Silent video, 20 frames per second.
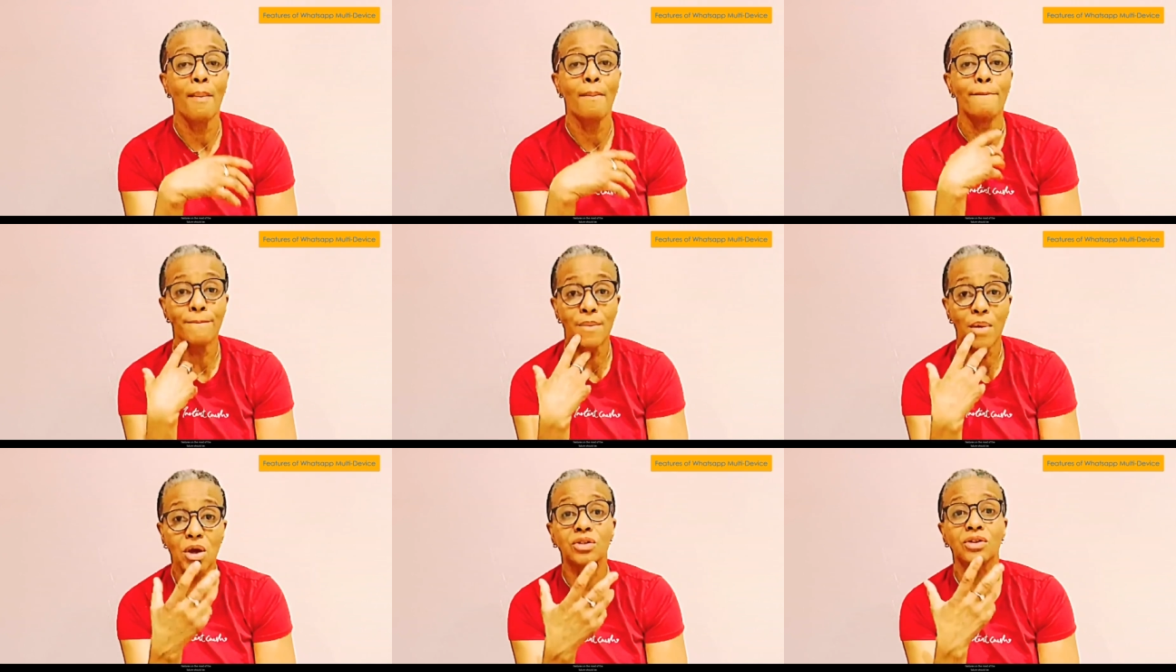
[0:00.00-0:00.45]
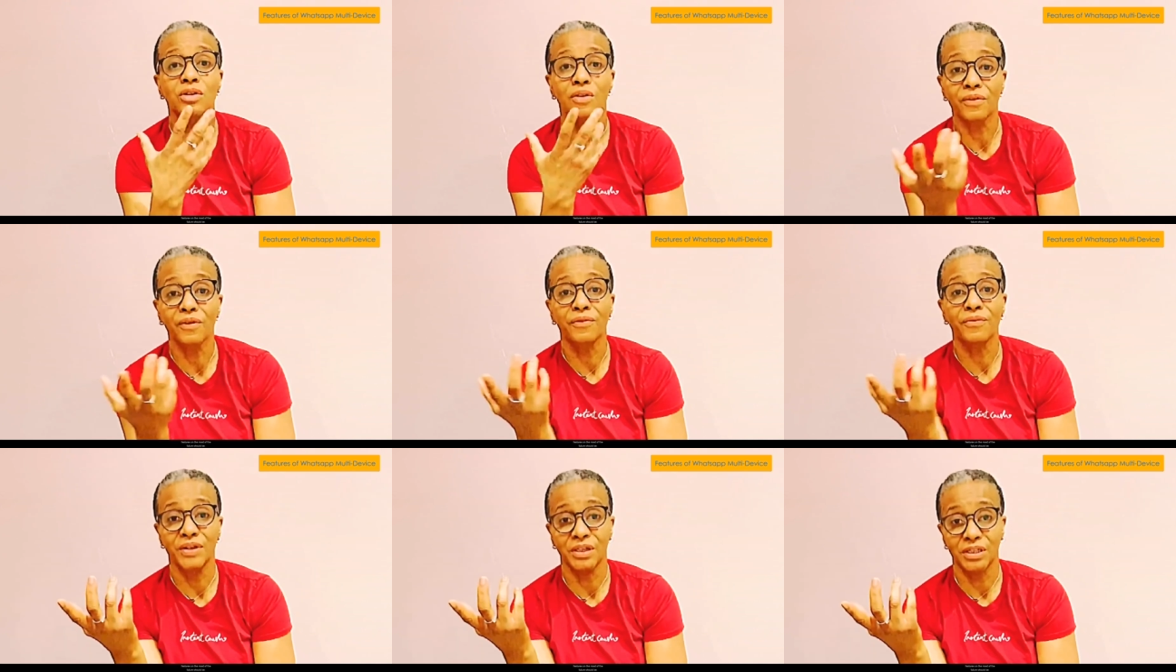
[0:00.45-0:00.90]
most of
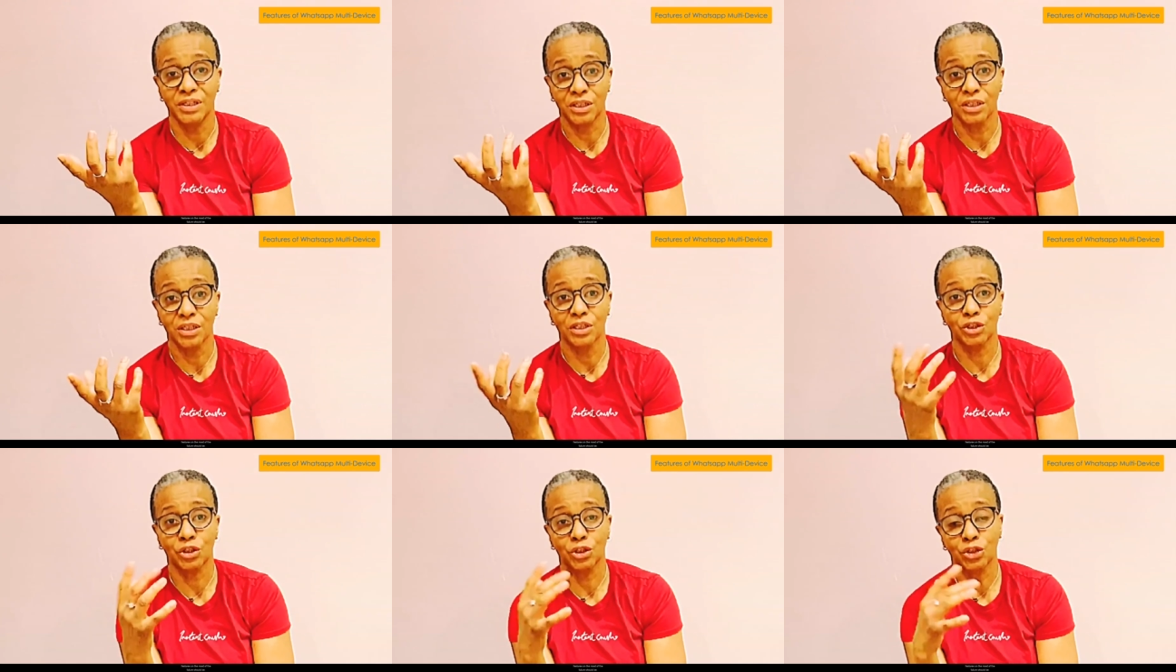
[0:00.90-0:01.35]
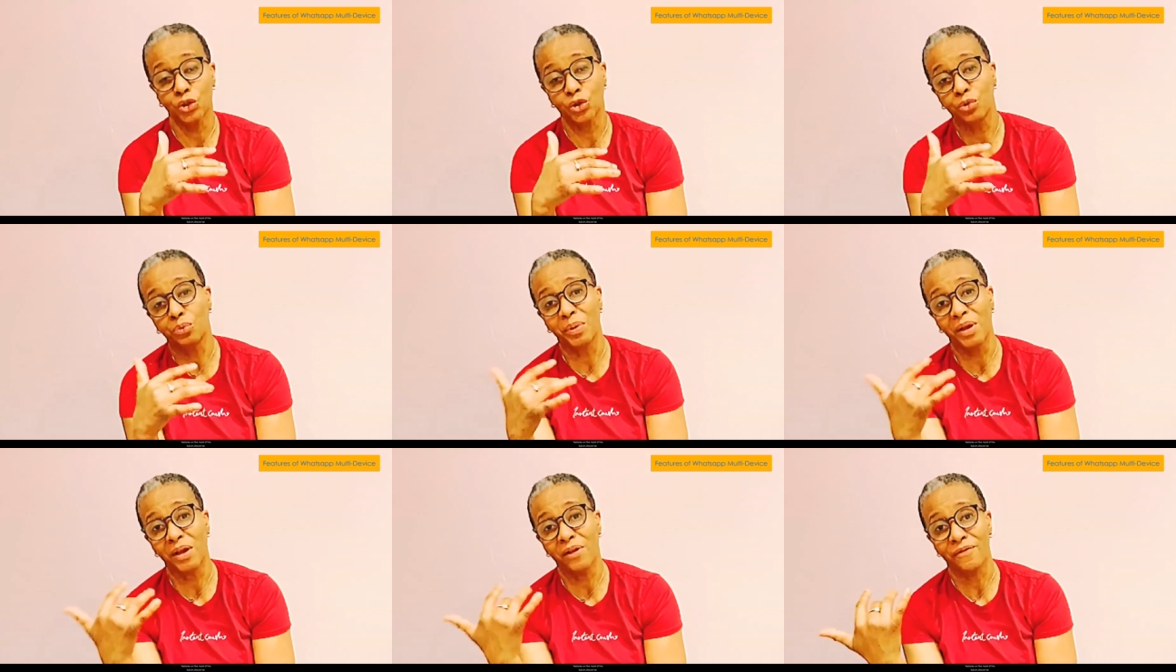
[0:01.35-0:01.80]
the features
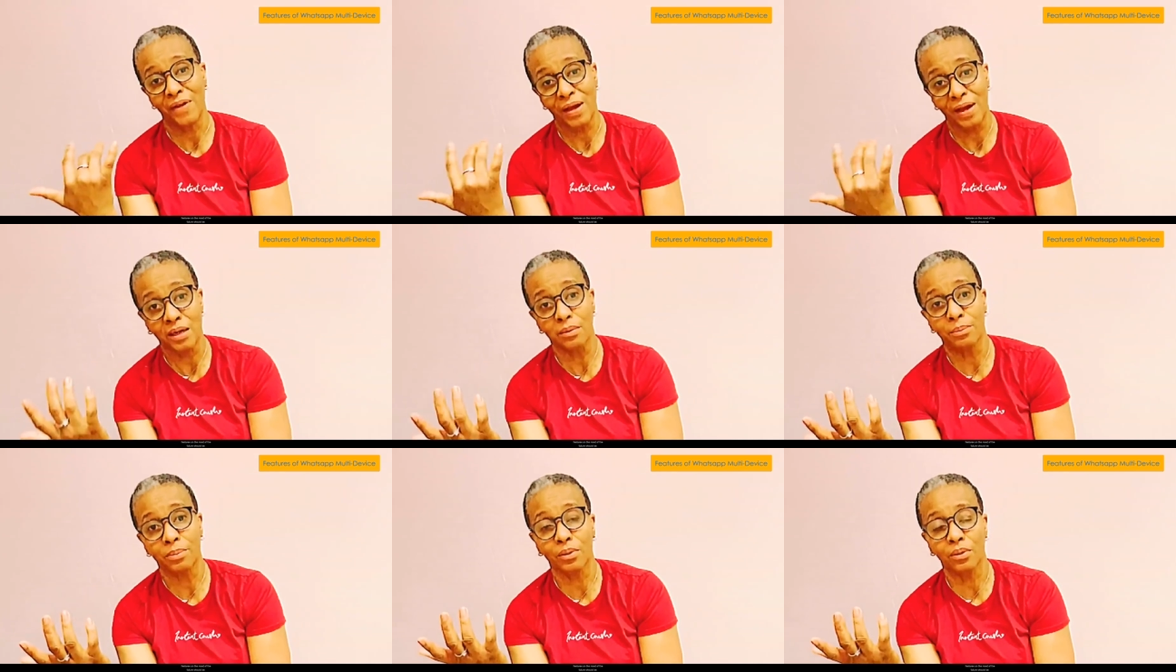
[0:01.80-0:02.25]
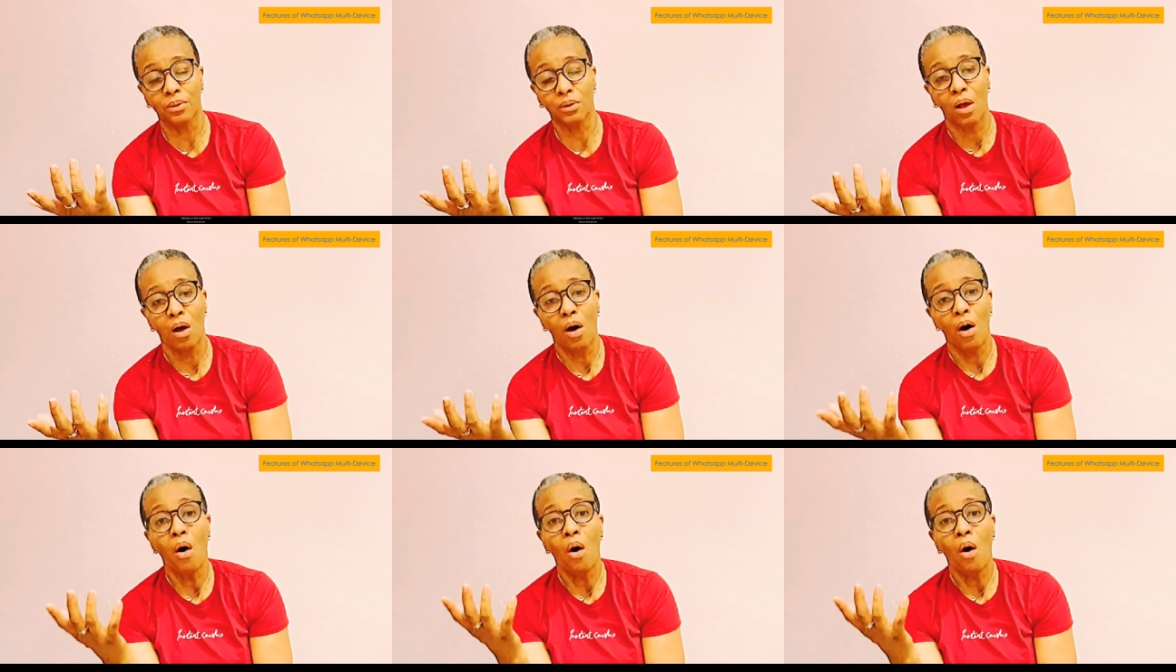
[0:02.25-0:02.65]
should be available